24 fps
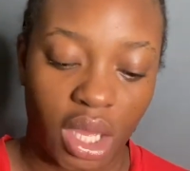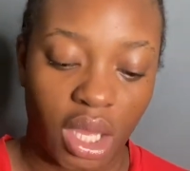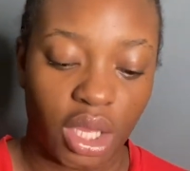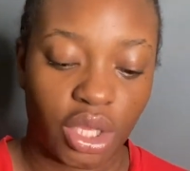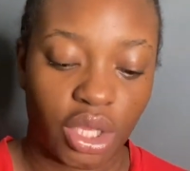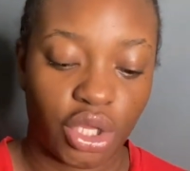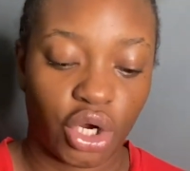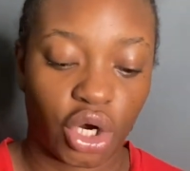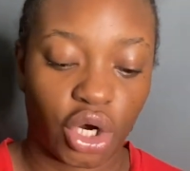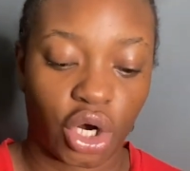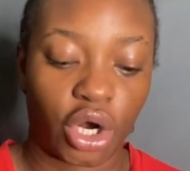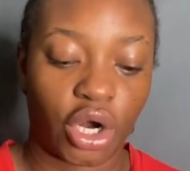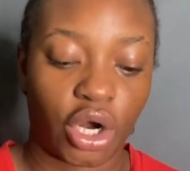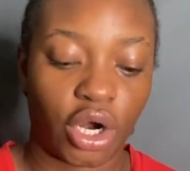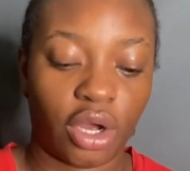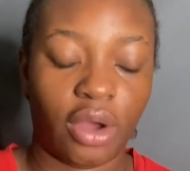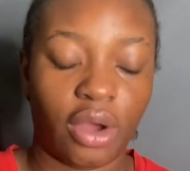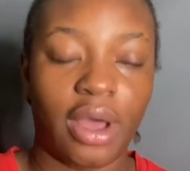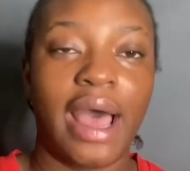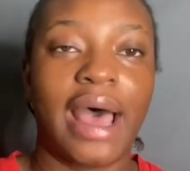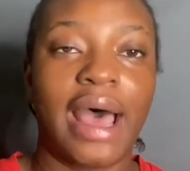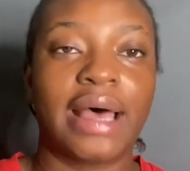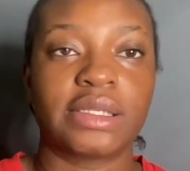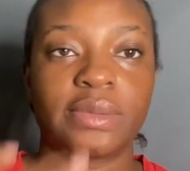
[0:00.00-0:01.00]
your girl
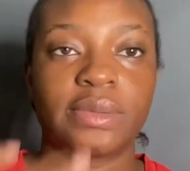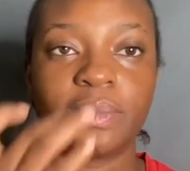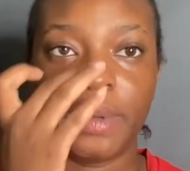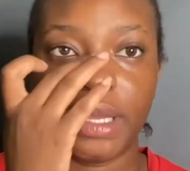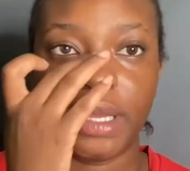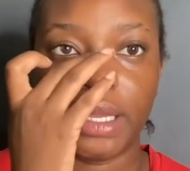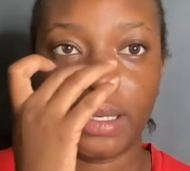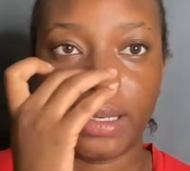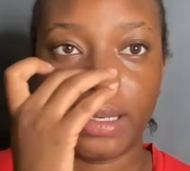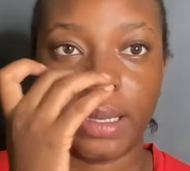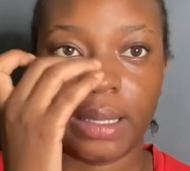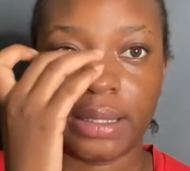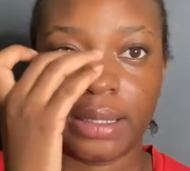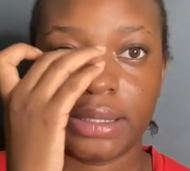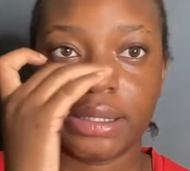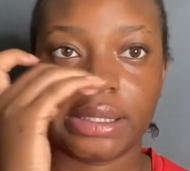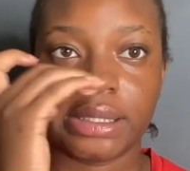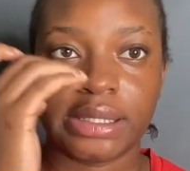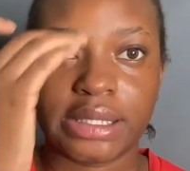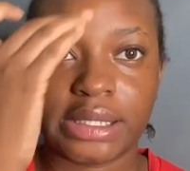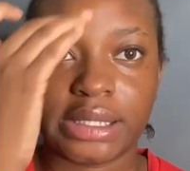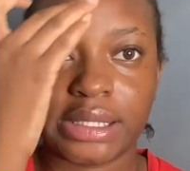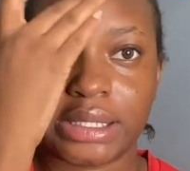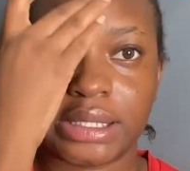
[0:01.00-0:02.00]
has been
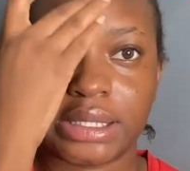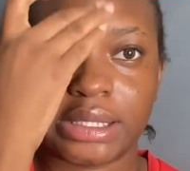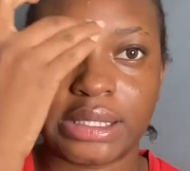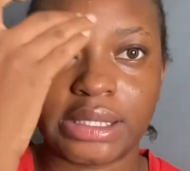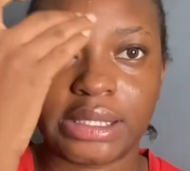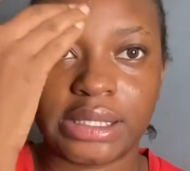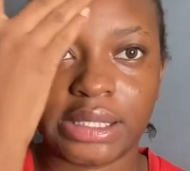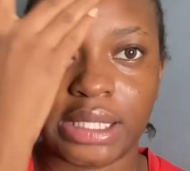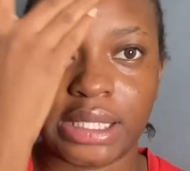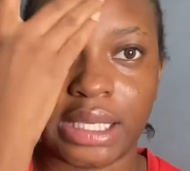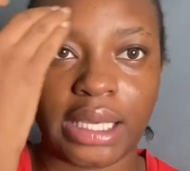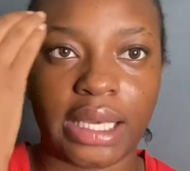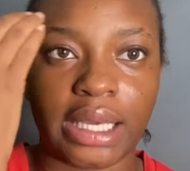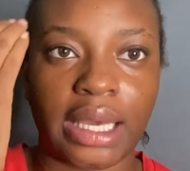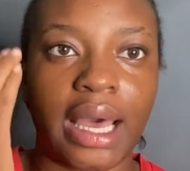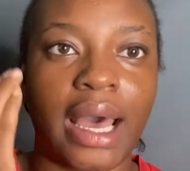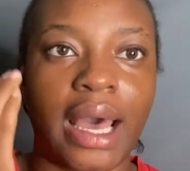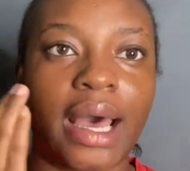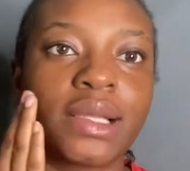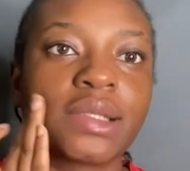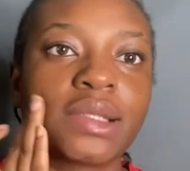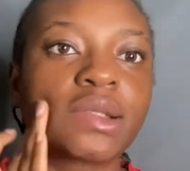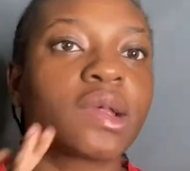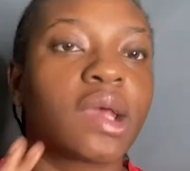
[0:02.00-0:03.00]
sick
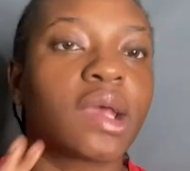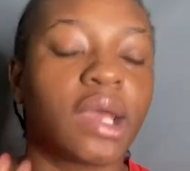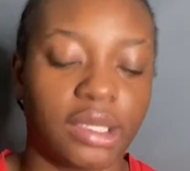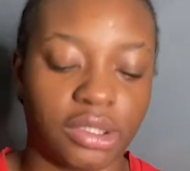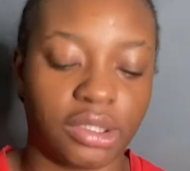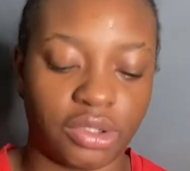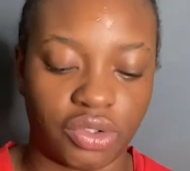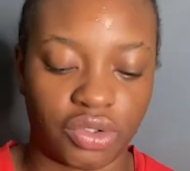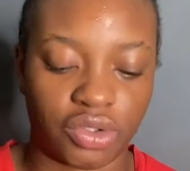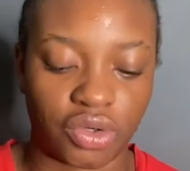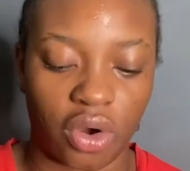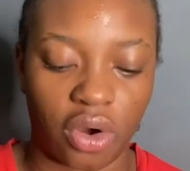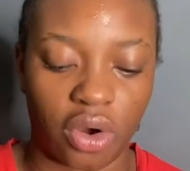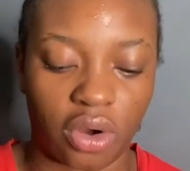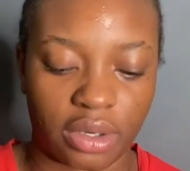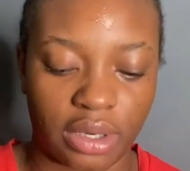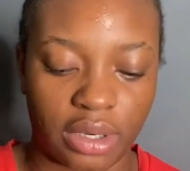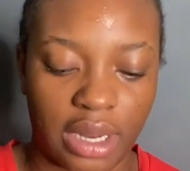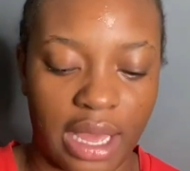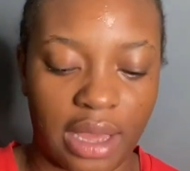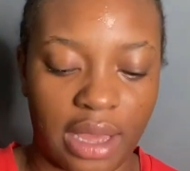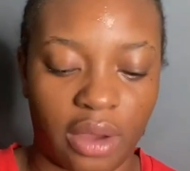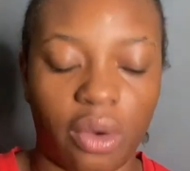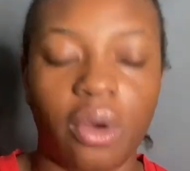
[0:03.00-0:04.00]
as a dog.
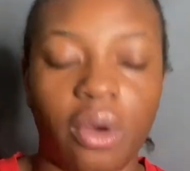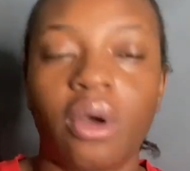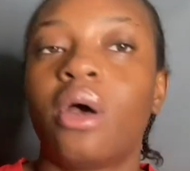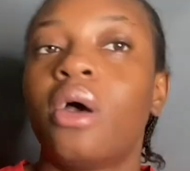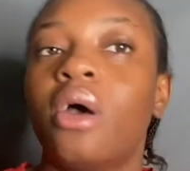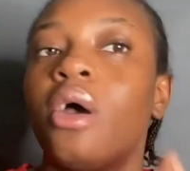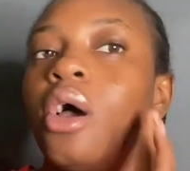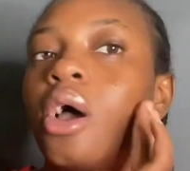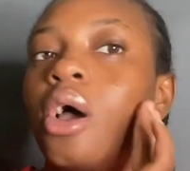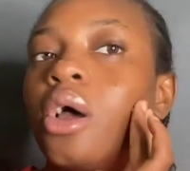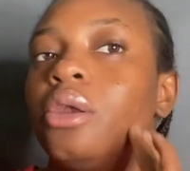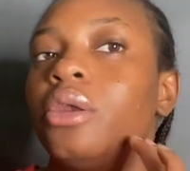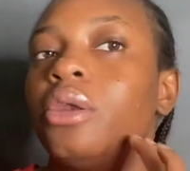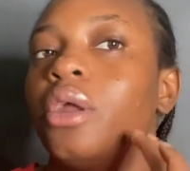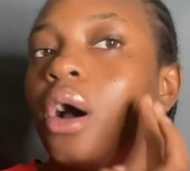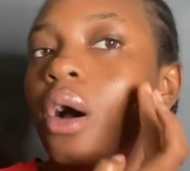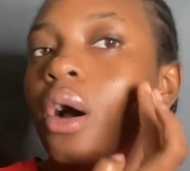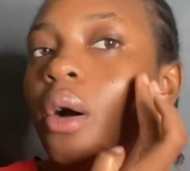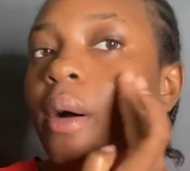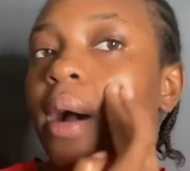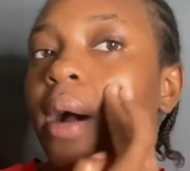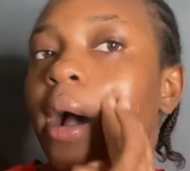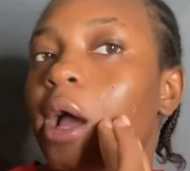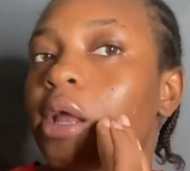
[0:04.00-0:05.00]
Now,
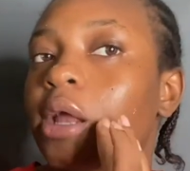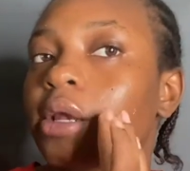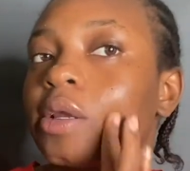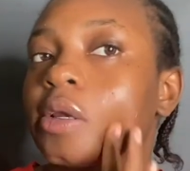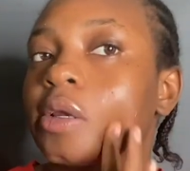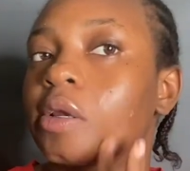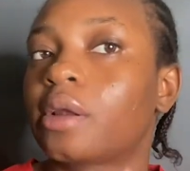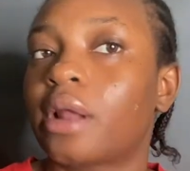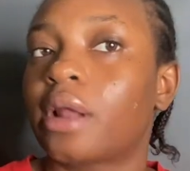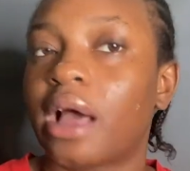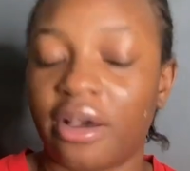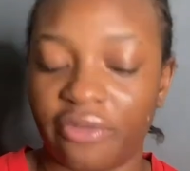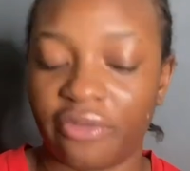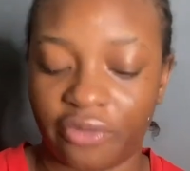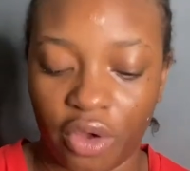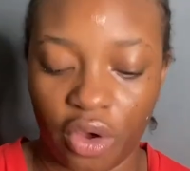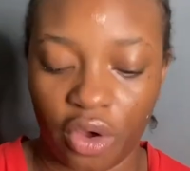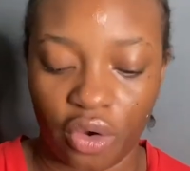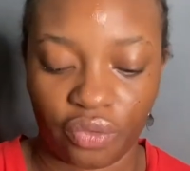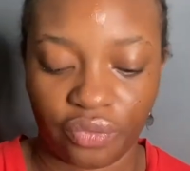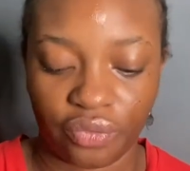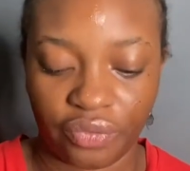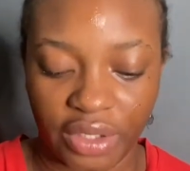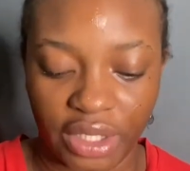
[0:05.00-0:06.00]
no, I didn't have
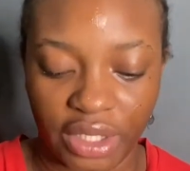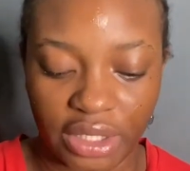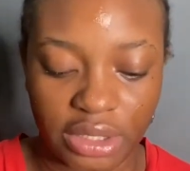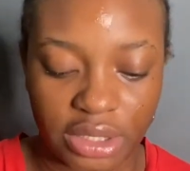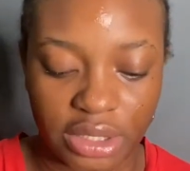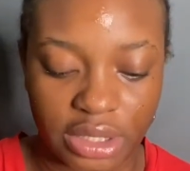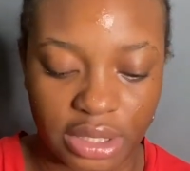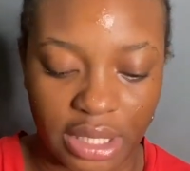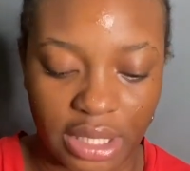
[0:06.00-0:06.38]
COVID.